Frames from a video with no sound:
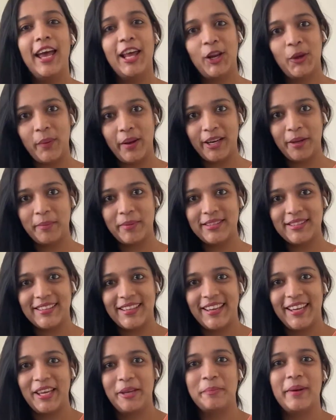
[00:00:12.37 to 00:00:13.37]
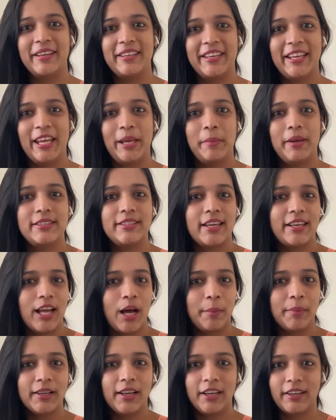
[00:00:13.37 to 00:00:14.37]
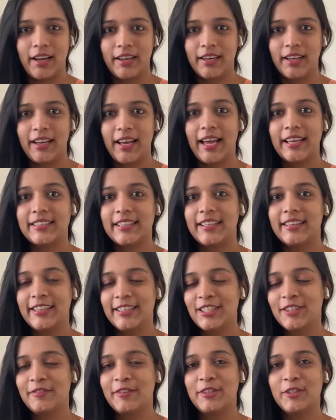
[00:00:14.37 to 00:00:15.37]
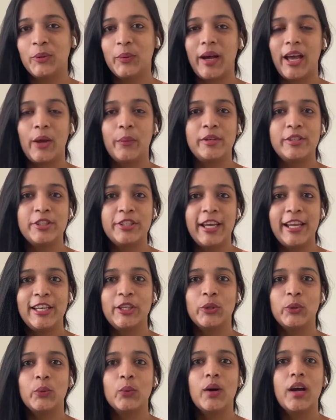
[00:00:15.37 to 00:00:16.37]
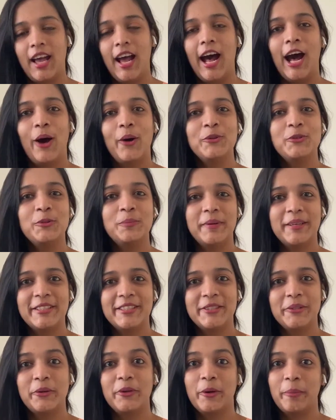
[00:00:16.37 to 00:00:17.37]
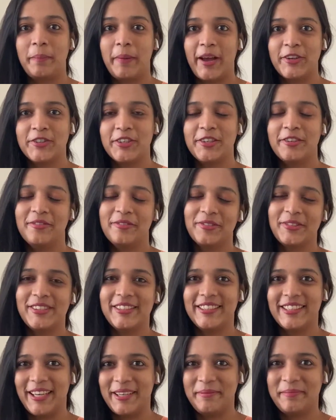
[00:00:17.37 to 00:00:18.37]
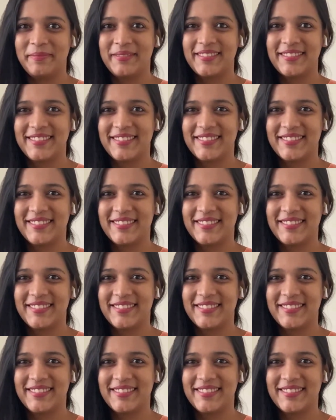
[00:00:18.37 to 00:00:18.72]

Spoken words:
Hello and namaste, my name is Anamika Rana, and in this video I will tell you how to pursue your passion full time.